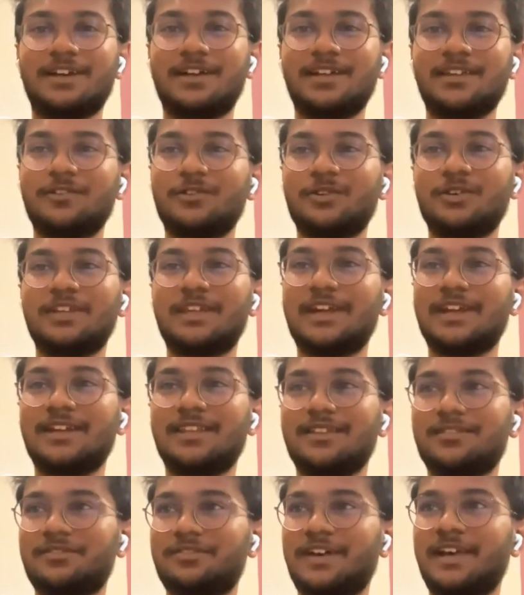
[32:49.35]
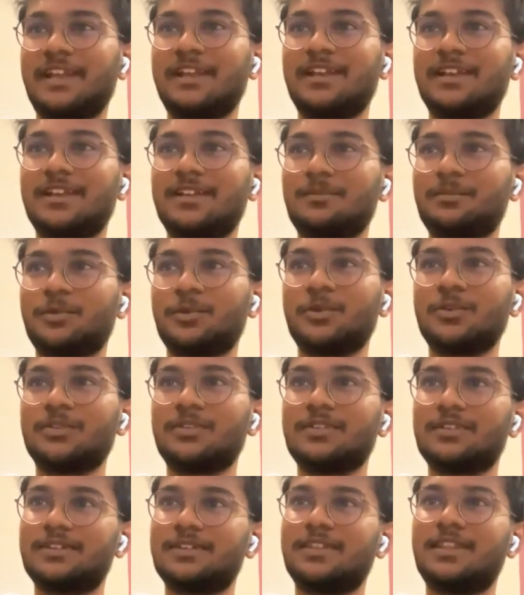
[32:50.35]
You'd get the fine in a
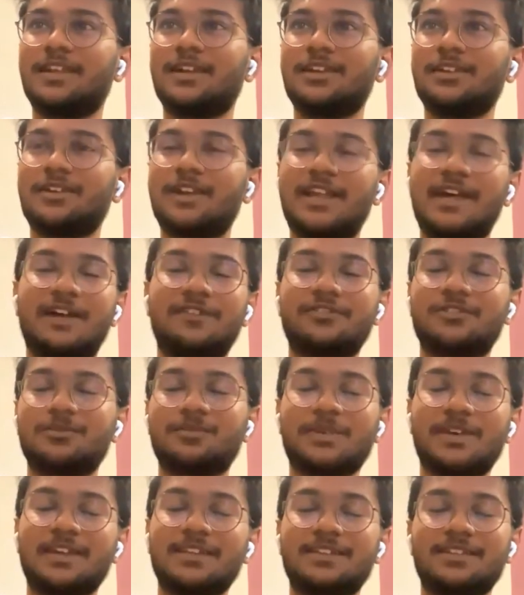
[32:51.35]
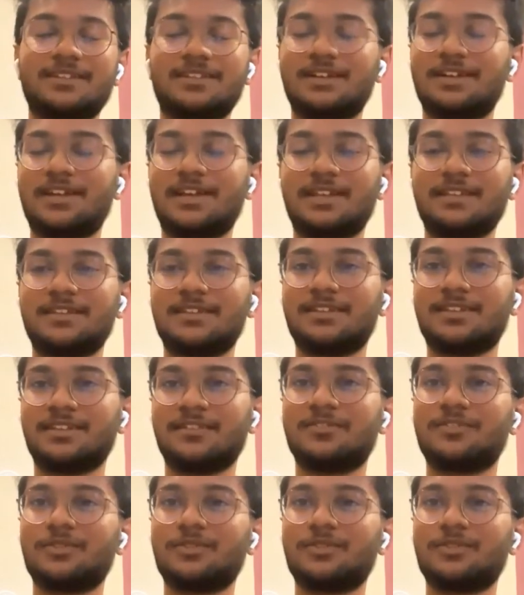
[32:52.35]
post that you have to pay this and other stuff,